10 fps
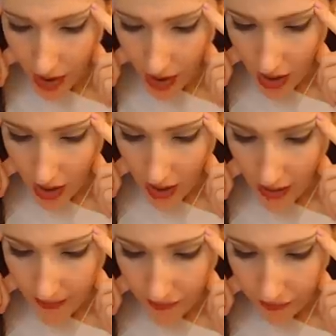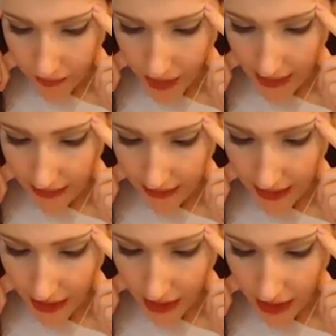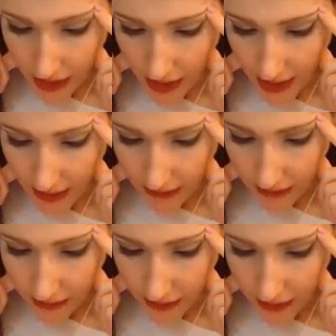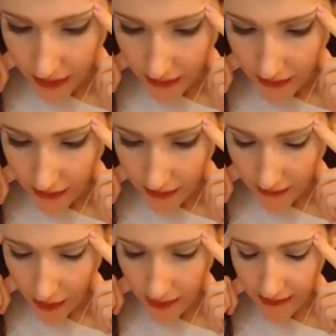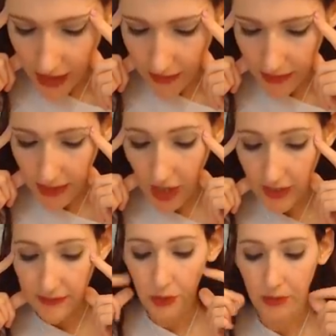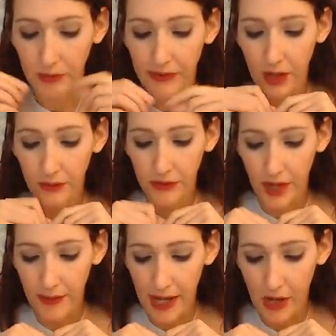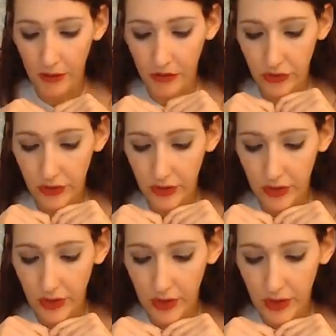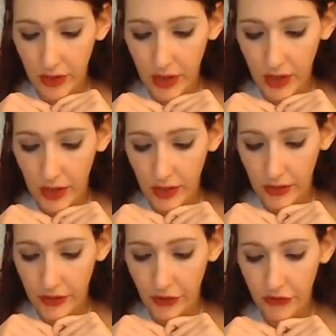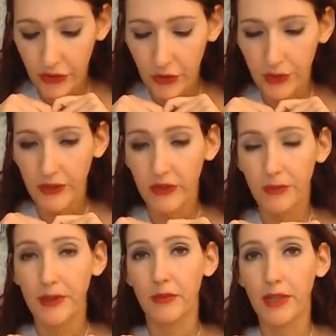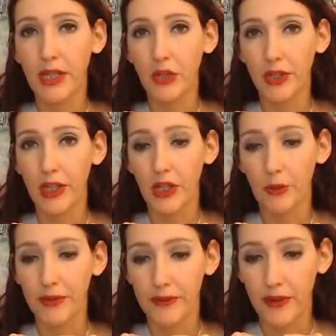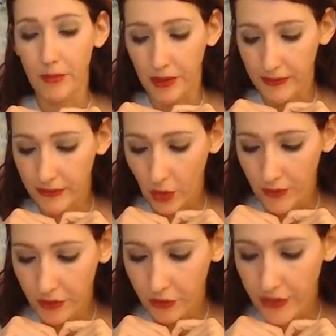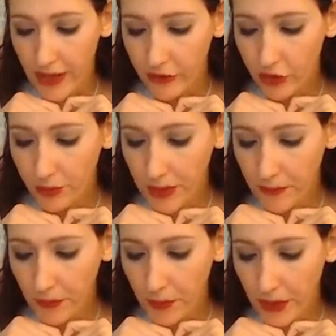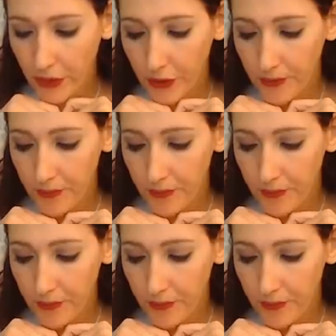um, I think that someone's not being honest with themselves about uh, there still needs to be some healing here with the temperance. So if there's not two people here,